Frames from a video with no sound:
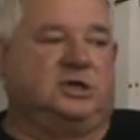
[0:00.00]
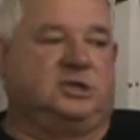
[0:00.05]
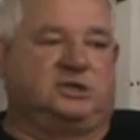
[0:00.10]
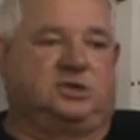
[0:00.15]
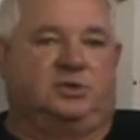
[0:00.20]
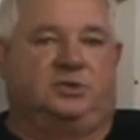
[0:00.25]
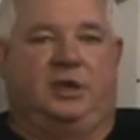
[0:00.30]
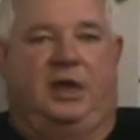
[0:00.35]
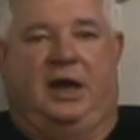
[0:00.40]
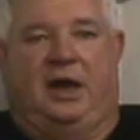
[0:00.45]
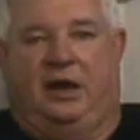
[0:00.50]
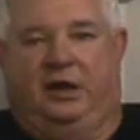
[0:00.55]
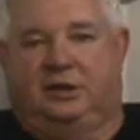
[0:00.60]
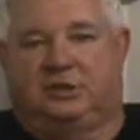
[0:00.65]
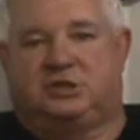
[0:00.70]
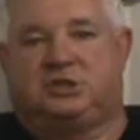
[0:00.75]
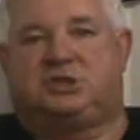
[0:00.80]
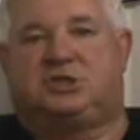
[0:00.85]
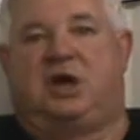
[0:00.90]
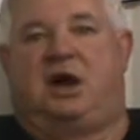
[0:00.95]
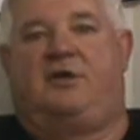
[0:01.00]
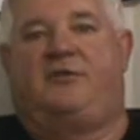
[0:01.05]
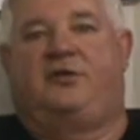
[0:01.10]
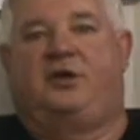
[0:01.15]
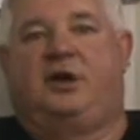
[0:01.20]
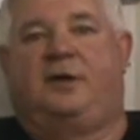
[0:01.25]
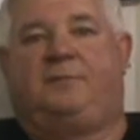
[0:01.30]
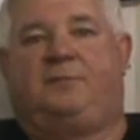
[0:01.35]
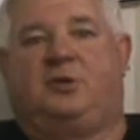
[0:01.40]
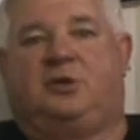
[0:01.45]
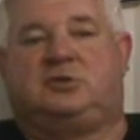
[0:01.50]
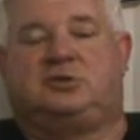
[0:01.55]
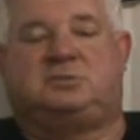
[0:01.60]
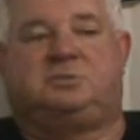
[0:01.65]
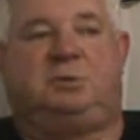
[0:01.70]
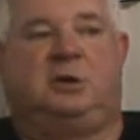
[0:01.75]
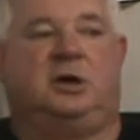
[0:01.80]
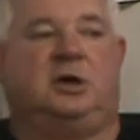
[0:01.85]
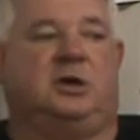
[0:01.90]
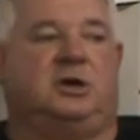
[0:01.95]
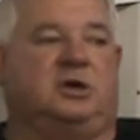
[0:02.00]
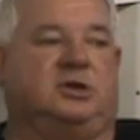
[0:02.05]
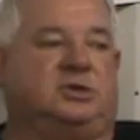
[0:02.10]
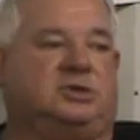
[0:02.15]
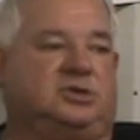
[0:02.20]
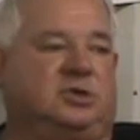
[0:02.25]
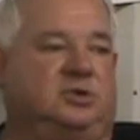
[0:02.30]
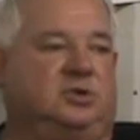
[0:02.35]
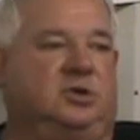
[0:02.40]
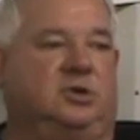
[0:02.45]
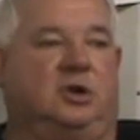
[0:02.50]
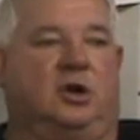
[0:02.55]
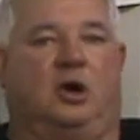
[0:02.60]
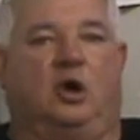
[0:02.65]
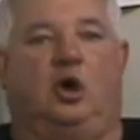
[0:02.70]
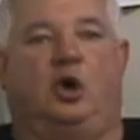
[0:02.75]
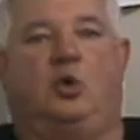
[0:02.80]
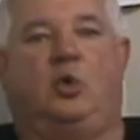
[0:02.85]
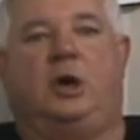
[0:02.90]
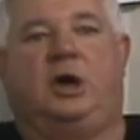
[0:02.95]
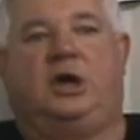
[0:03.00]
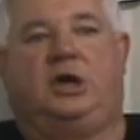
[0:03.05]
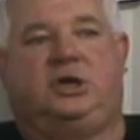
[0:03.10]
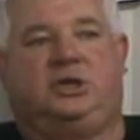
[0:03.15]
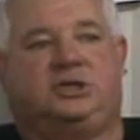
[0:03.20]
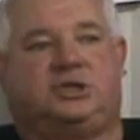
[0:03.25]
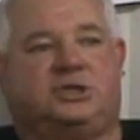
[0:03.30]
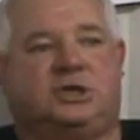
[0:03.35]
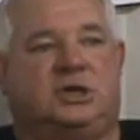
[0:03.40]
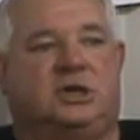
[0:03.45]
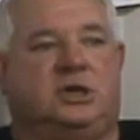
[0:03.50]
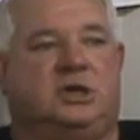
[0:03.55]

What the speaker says: So yeah, it'll soften up those plugs, so you're always